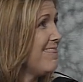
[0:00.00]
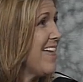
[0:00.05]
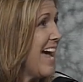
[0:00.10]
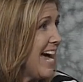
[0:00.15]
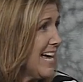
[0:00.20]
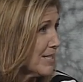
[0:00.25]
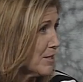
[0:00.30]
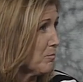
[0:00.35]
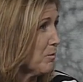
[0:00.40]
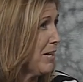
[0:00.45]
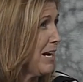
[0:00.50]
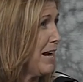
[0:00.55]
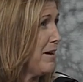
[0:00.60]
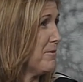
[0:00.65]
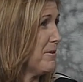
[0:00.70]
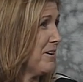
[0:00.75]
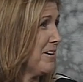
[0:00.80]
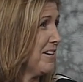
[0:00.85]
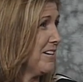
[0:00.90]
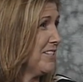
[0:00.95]
That's what I
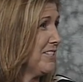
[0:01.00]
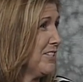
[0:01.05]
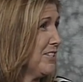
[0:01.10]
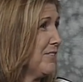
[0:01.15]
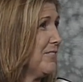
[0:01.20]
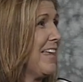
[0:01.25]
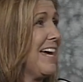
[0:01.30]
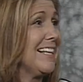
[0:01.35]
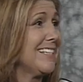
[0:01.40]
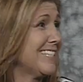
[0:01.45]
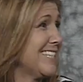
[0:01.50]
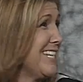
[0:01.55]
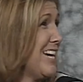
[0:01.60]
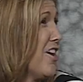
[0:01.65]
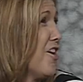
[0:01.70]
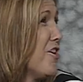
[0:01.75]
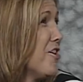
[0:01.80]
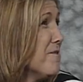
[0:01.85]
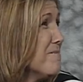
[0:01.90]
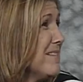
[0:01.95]
want to do. That's
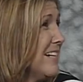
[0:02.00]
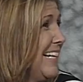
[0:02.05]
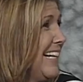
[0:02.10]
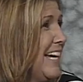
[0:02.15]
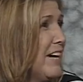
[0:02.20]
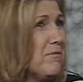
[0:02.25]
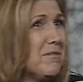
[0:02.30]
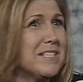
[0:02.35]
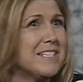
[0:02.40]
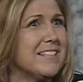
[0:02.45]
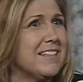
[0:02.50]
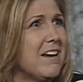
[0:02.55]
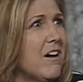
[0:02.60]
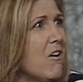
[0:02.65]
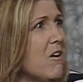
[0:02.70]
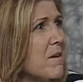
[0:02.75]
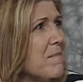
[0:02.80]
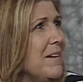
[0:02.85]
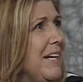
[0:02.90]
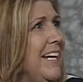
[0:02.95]
the army. It, yeah. it was the
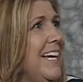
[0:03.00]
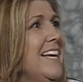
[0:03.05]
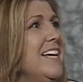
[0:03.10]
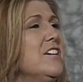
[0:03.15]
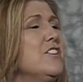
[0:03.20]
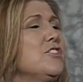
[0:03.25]
army.